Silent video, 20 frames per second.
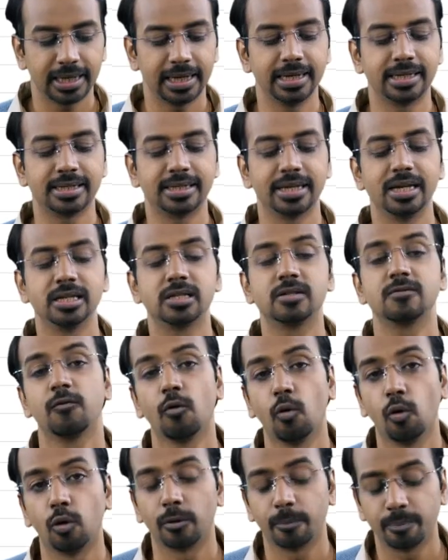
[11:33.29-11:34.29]
It says
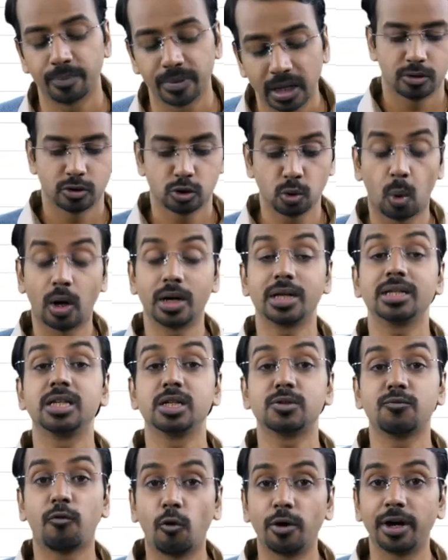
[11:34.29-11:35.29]
4. So what does
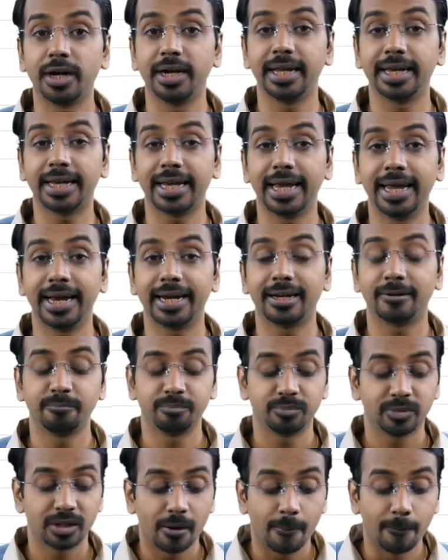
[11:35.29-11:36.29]
this 4 indicate?
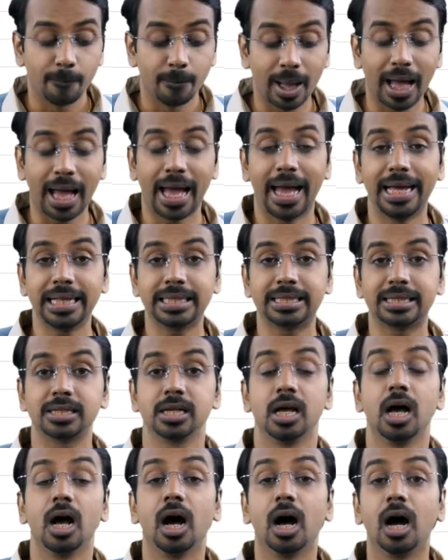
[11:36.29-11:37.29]
Match
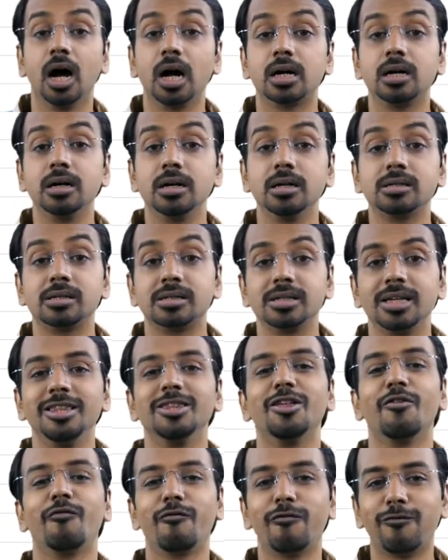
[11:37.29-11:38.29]
occurs
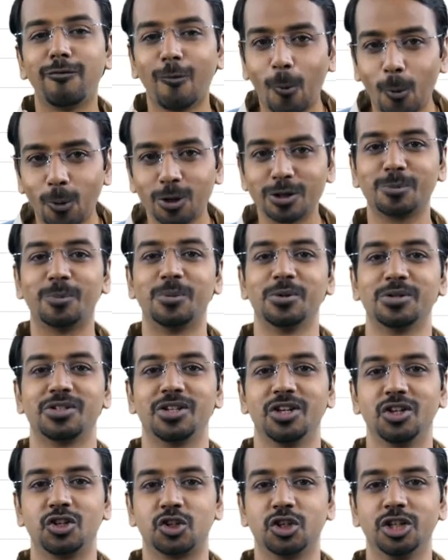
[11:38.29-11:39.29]
in the fourth
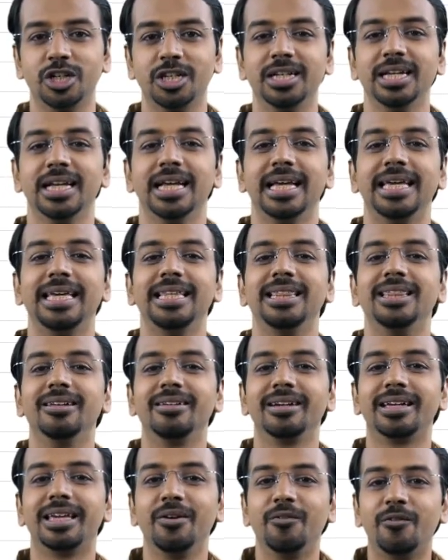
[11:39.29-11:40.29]
position in
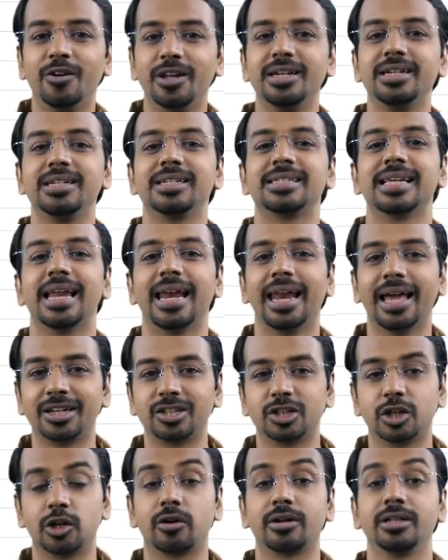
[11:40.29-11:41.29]
the given
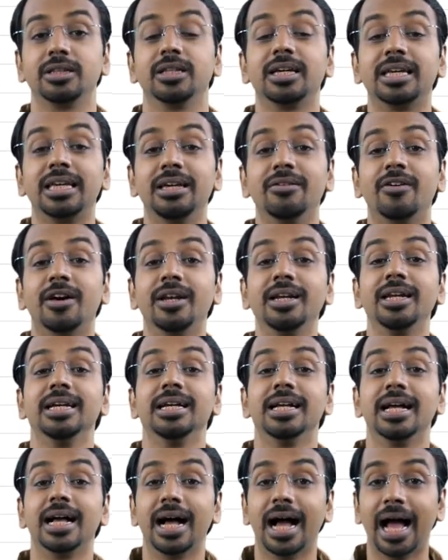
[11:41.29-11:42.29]
selection or in the given
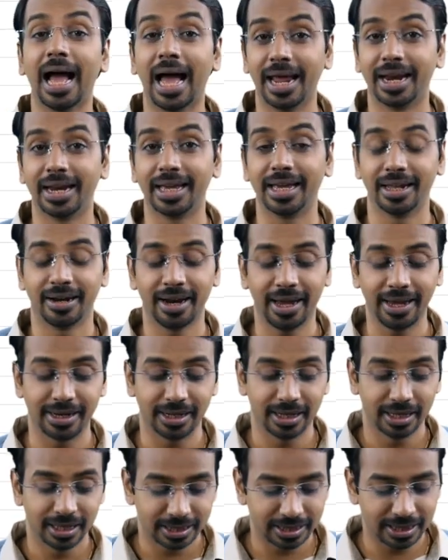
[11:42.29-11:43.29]
array,
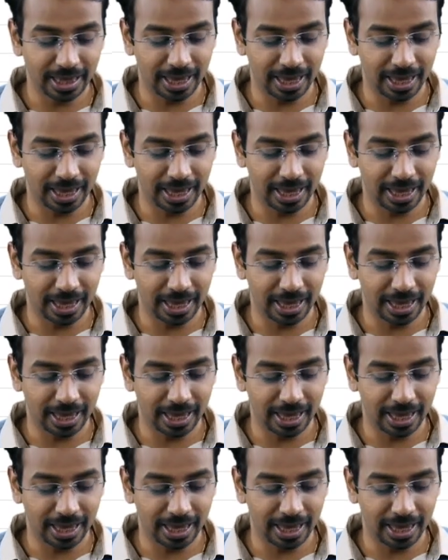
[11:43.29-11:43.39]
right?